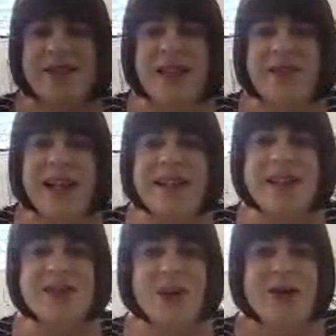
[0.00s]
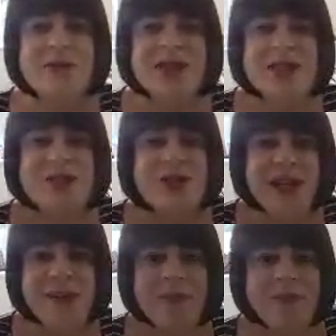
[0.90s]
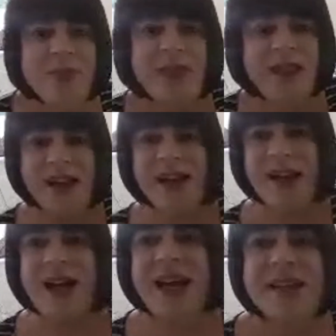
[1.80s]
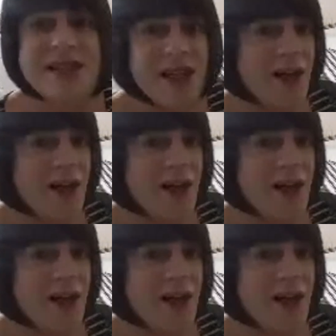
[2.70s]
David Atkins, welcome to the stream. And